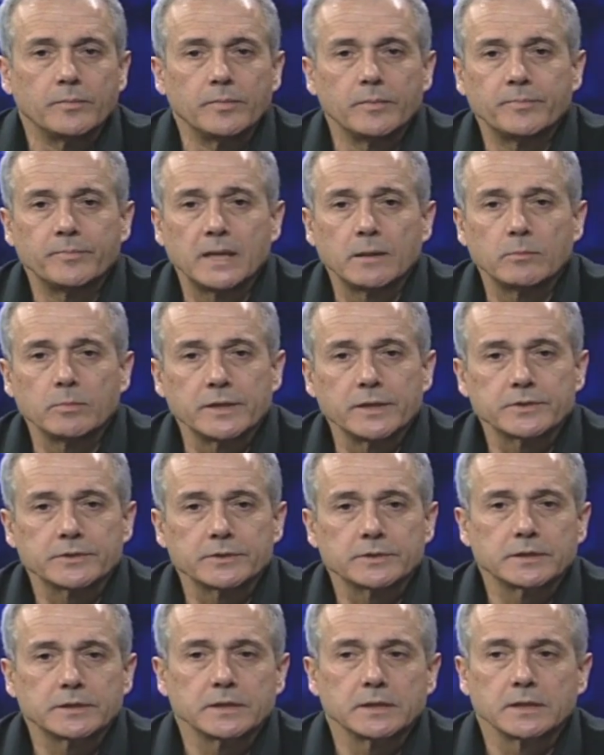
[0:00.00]
uh,
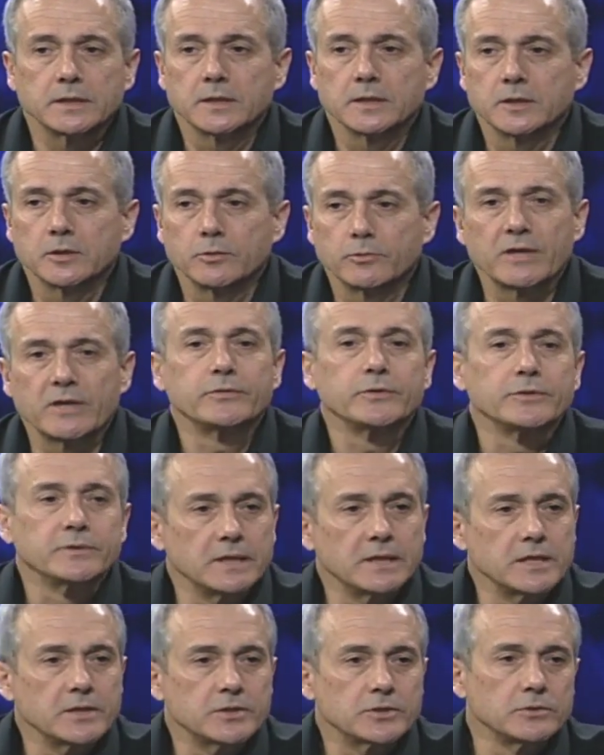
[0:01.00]
published uh,
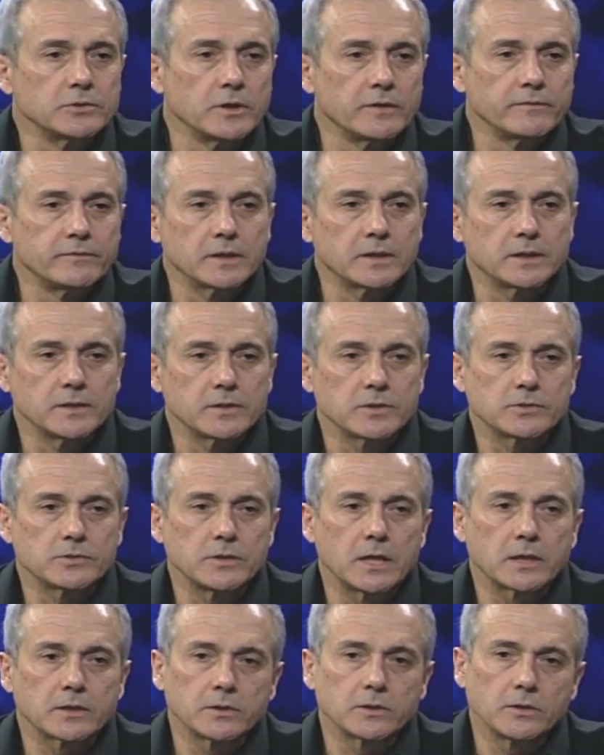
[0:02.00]
refutation of the
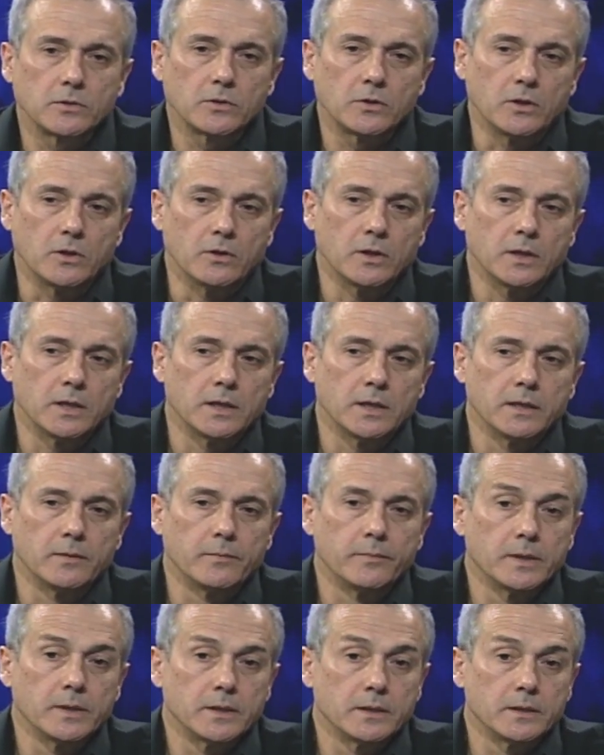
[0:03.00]
constructal law.
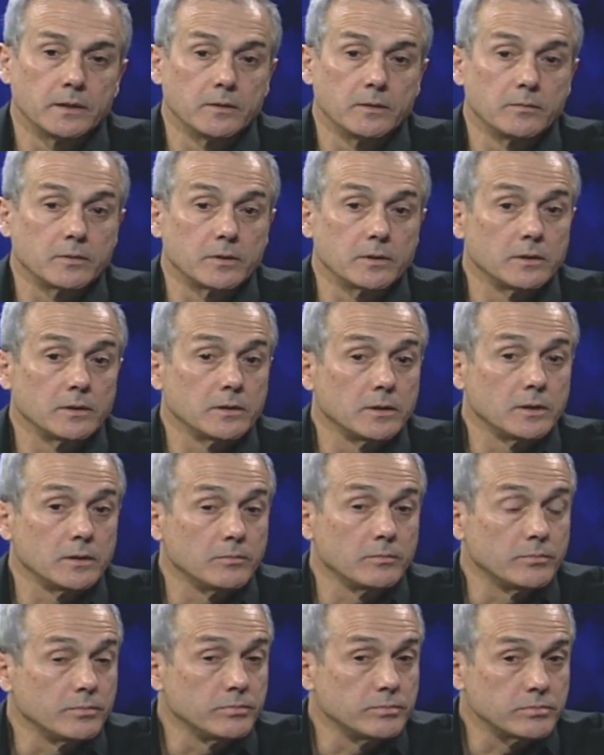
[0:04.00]
Uh, uh,
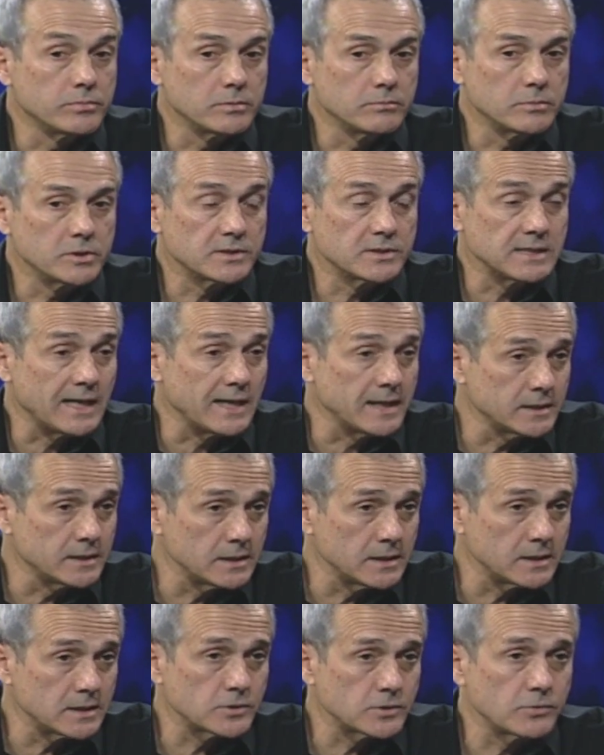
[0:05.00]
uh,
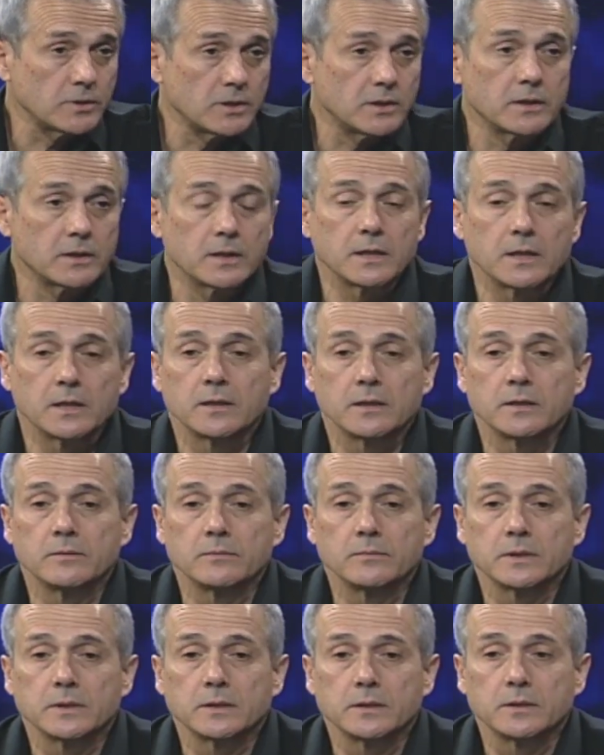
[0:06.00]
scientists were, uh,
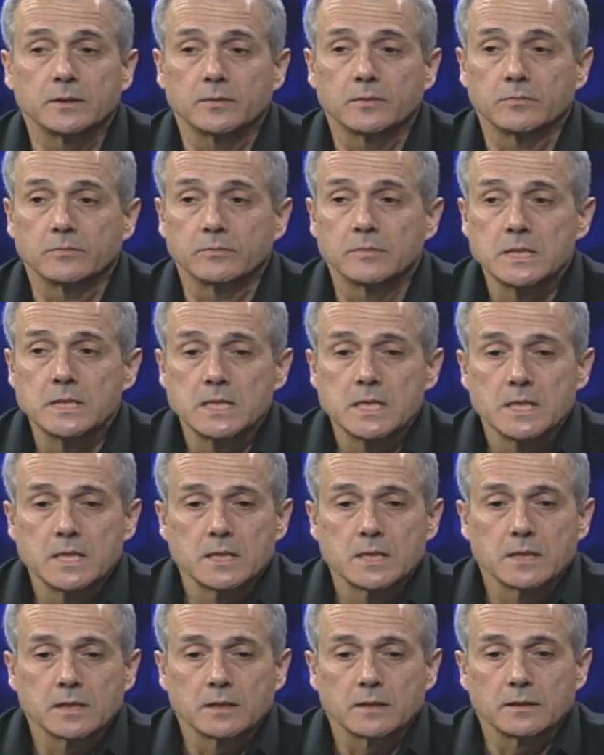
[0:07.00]
um,
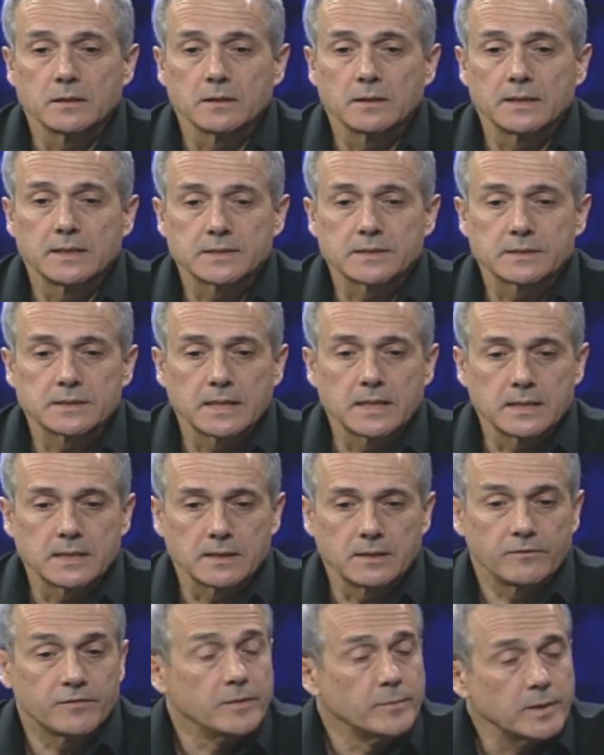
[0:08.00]
let's
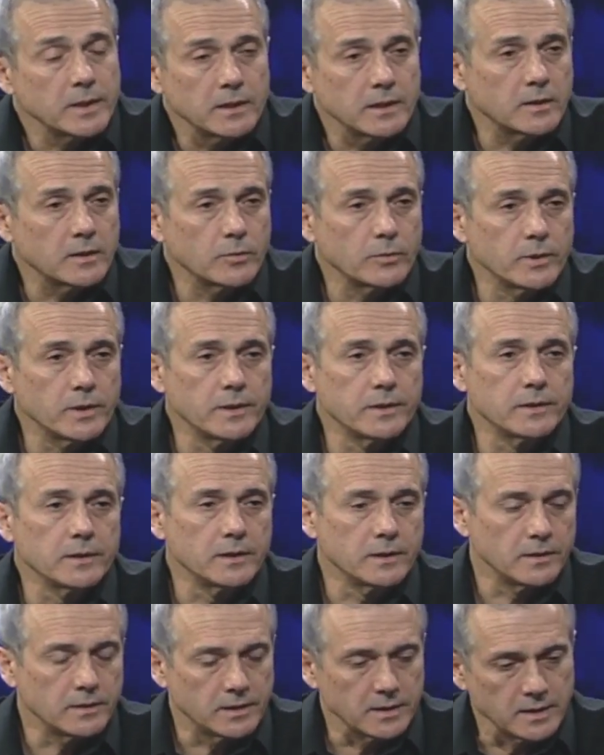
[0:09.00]
say, familiar with
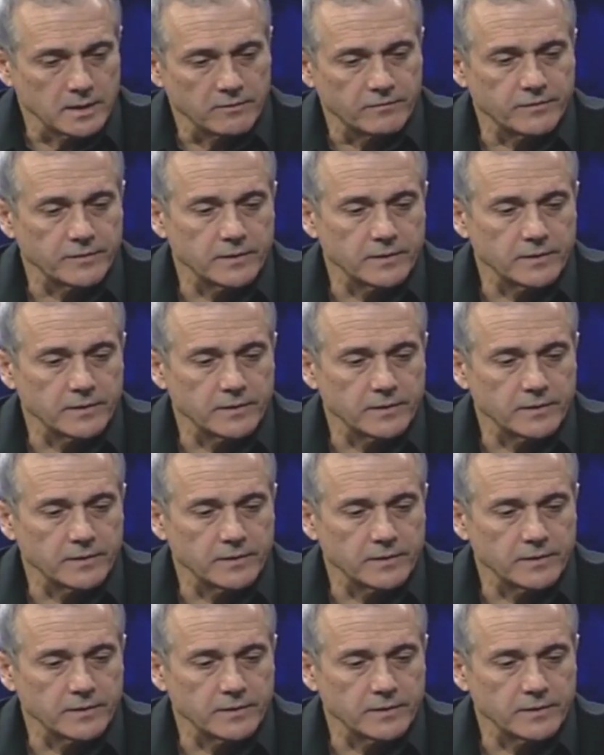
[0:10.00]
uh, the